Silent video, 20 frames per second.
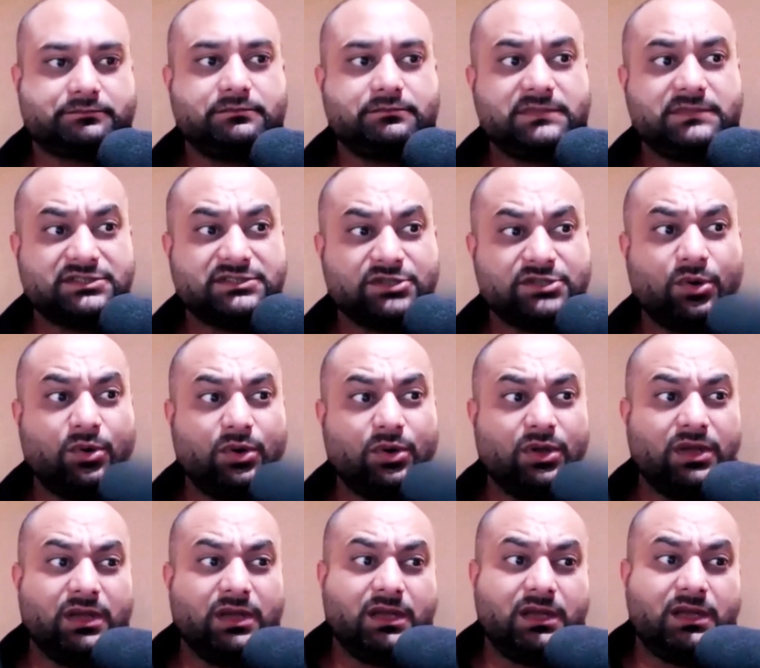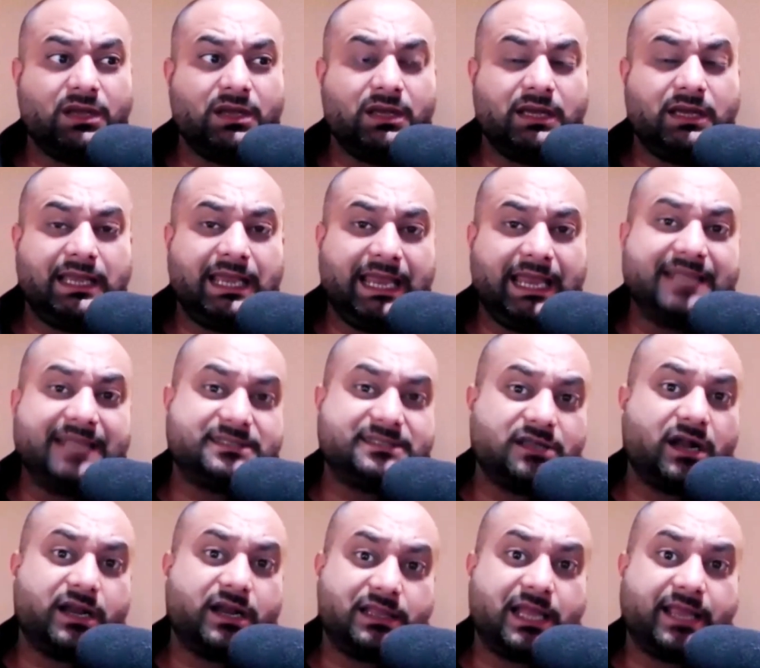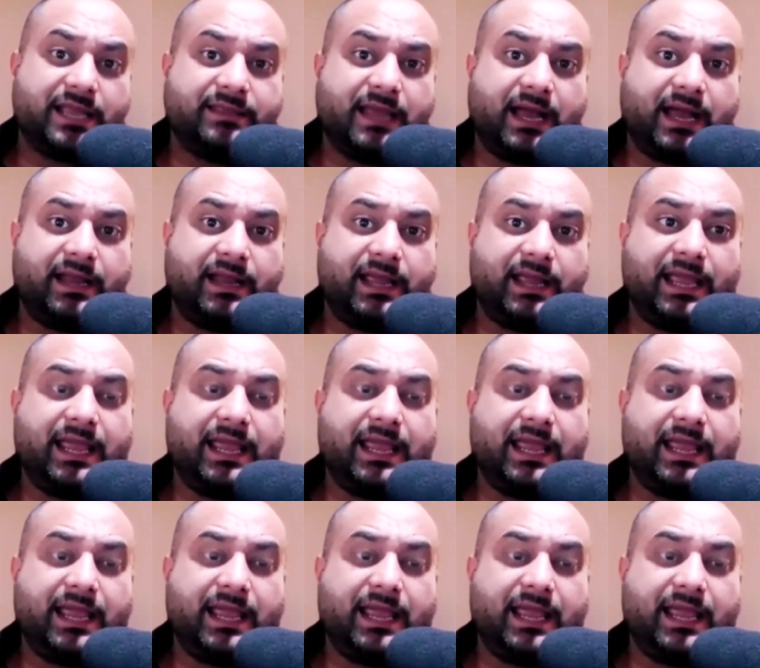So it started like that,